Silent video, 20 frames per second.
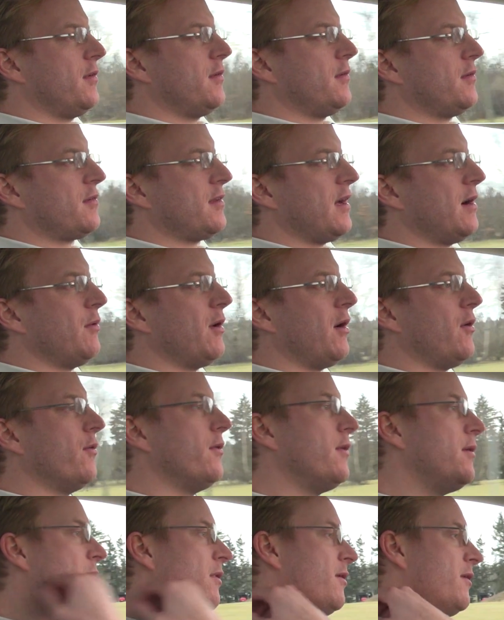somehow
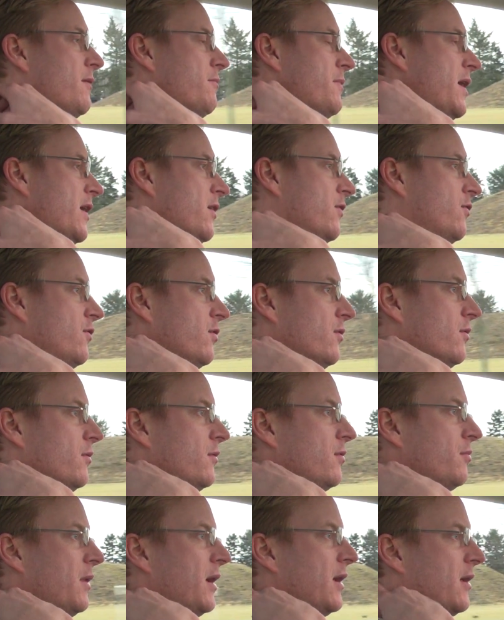they managed
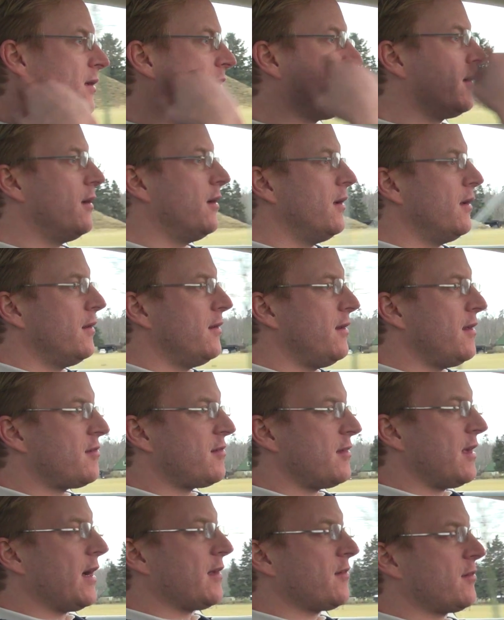to make this
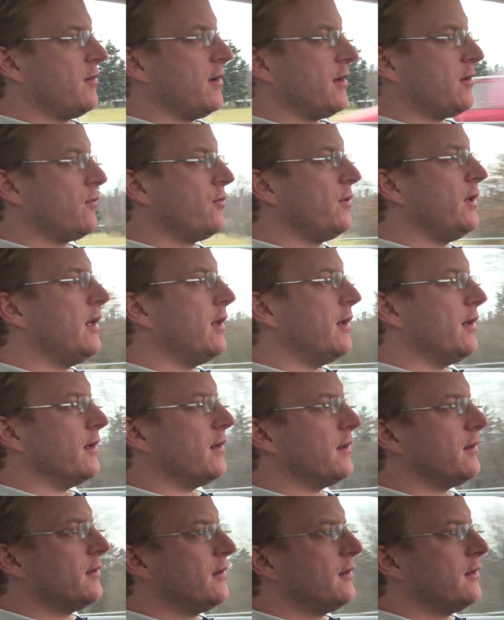accelerate really